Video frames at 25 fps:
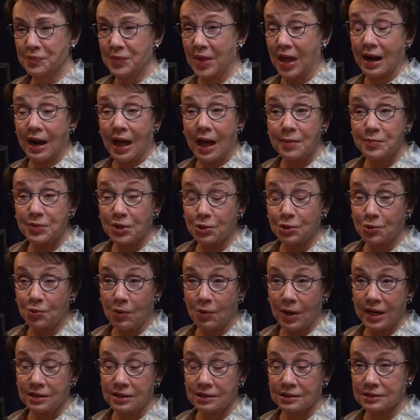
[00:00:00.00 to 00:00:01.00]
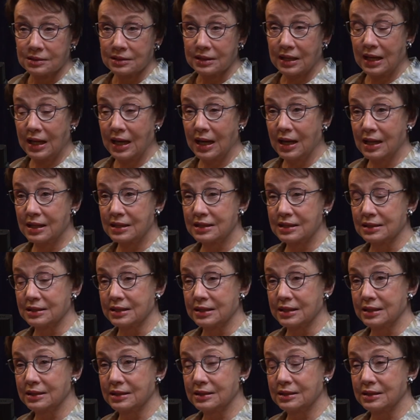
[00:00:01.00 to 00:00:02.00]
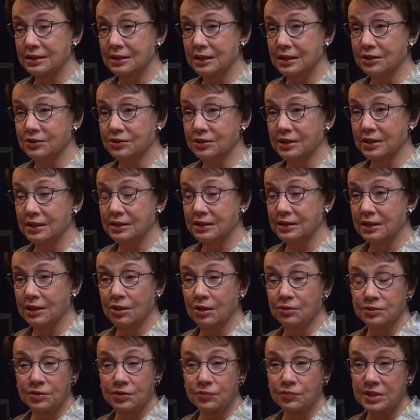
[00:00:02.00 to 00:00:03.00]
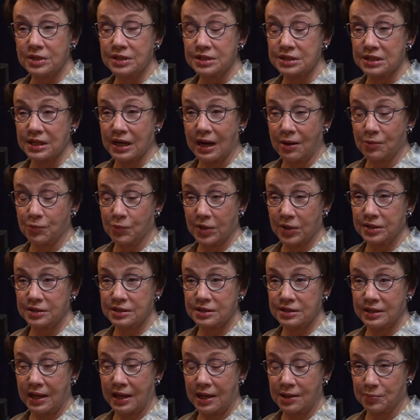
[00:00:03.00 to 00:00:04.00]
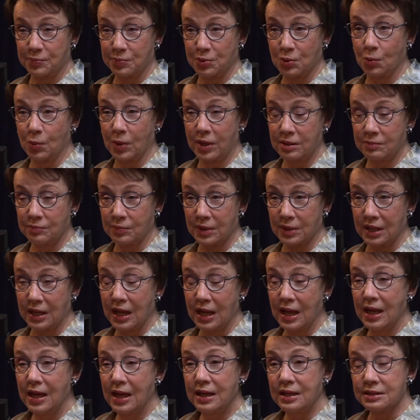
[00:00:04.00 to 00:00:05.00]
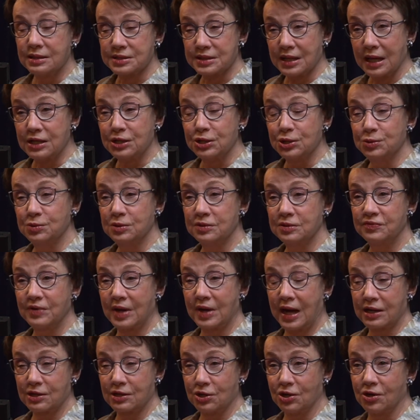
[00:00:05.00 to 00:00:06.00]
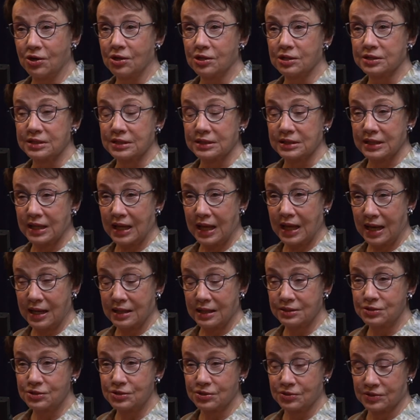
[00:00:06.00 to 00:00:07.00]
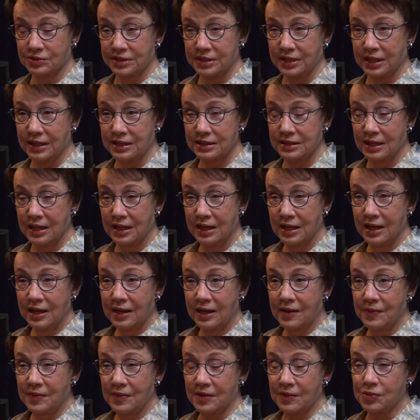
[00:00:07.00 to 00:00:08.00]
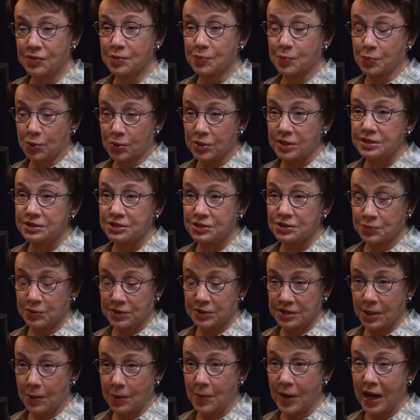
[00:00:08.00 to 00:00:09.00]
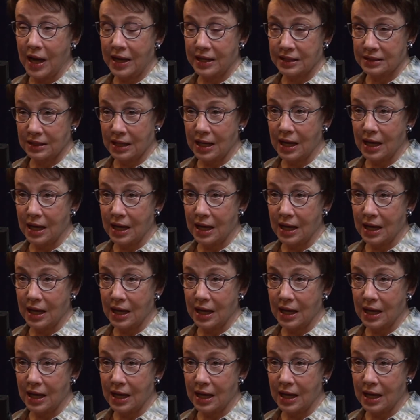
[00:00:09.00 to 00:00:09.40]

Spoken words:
And I'm a cradle Catholic, Neal, and the only reason I went to that appointment is I knew if I called and canceled it, that the priest would know I had